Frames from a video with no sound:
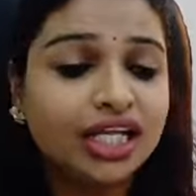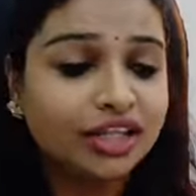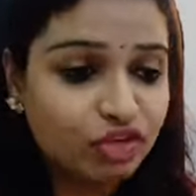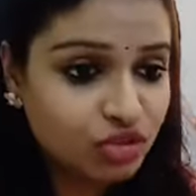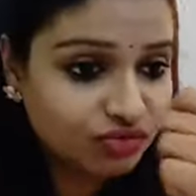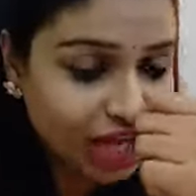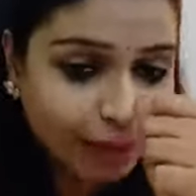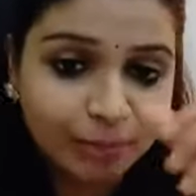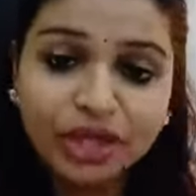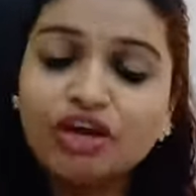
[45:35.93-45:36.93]
There was
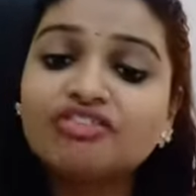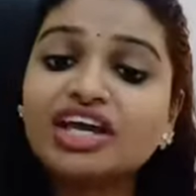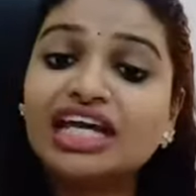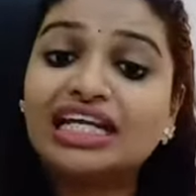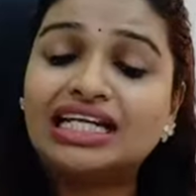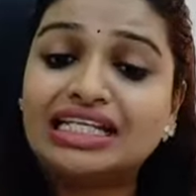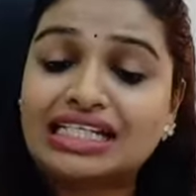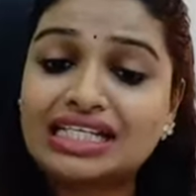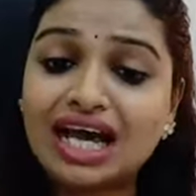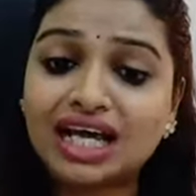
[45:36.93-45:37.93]
flapping of alien
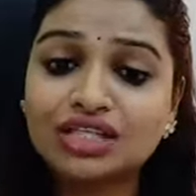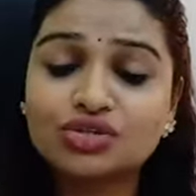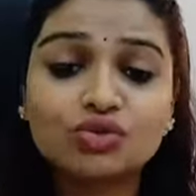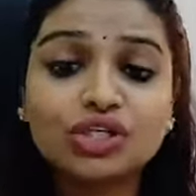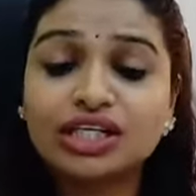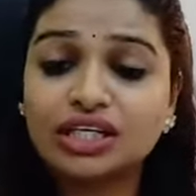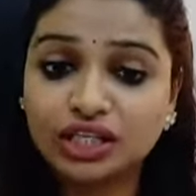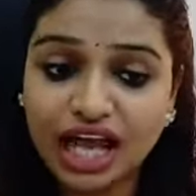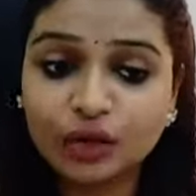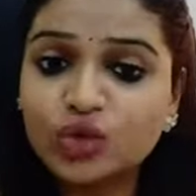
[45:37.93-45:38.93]
nasi, so
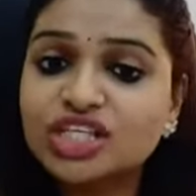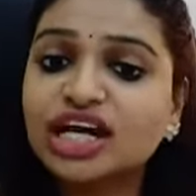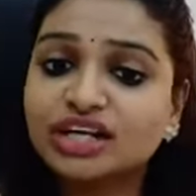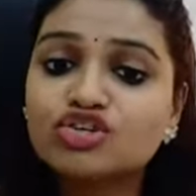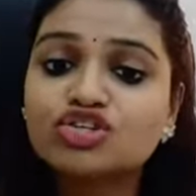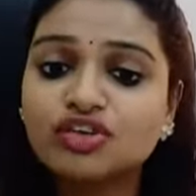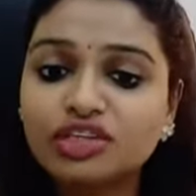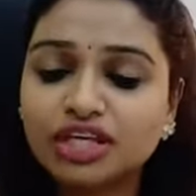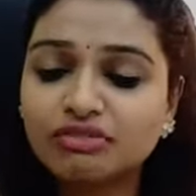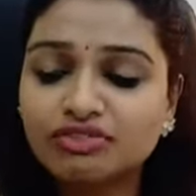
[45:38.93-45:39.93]
that was a condition of the
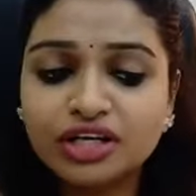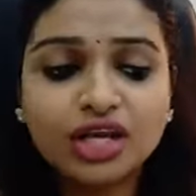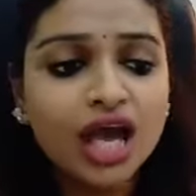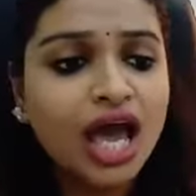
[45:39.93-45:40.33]
infant.